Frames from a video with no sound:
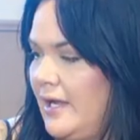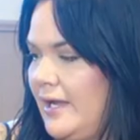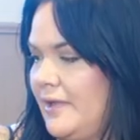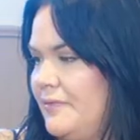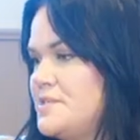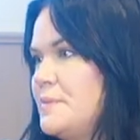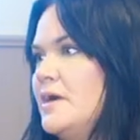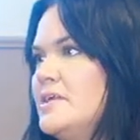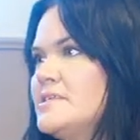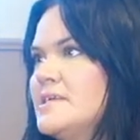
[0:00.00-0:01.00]
And this
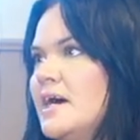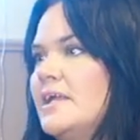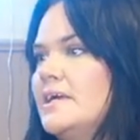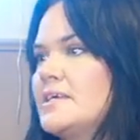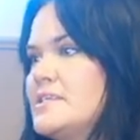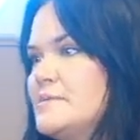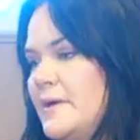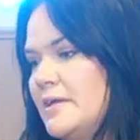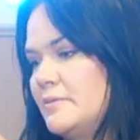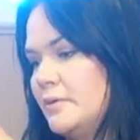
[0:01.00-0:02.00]
part is not
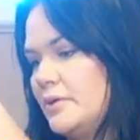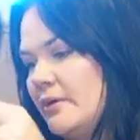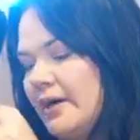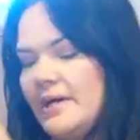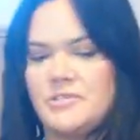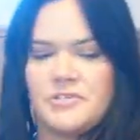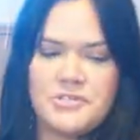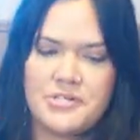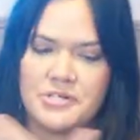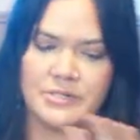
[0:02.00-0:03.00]
expandable, you guys,
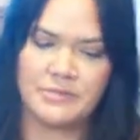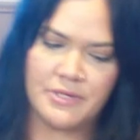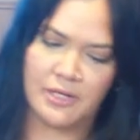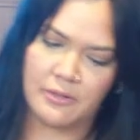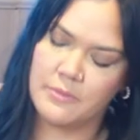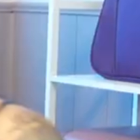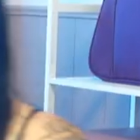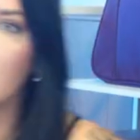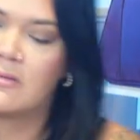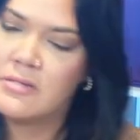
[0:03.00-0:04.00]
just so you know.
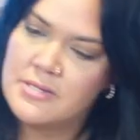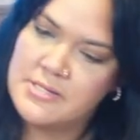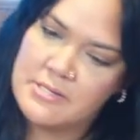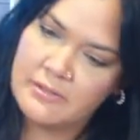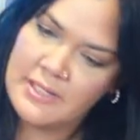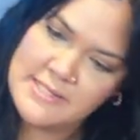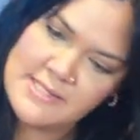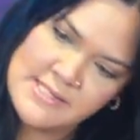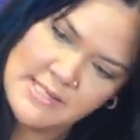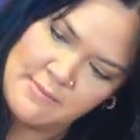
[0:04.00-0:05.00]
So
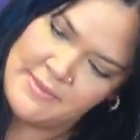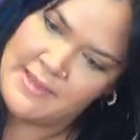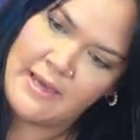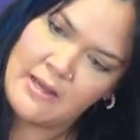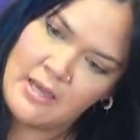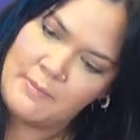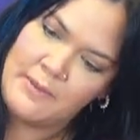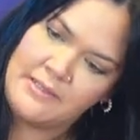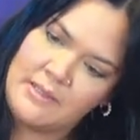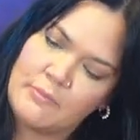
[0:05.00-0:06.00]
let's zip that up
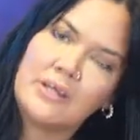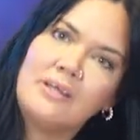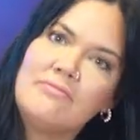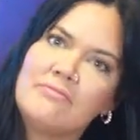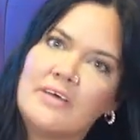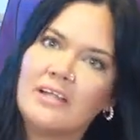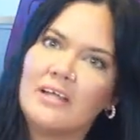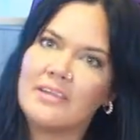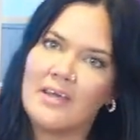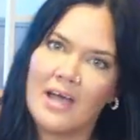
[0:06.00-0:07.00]
and then we're gonna
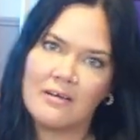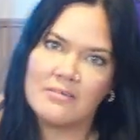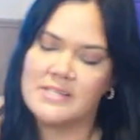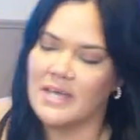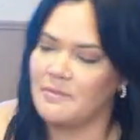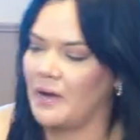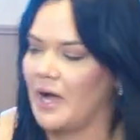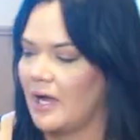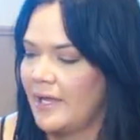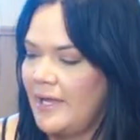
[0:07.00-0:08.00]
fill the outside
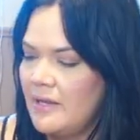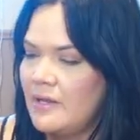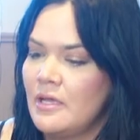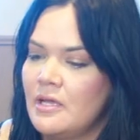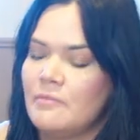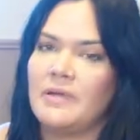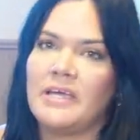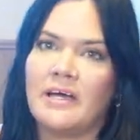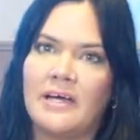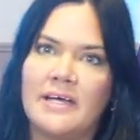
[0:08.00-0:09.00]
pocket
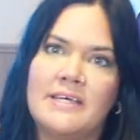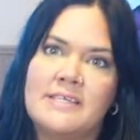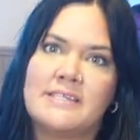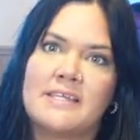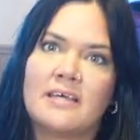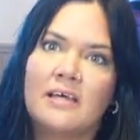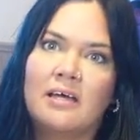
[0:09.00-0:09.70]
because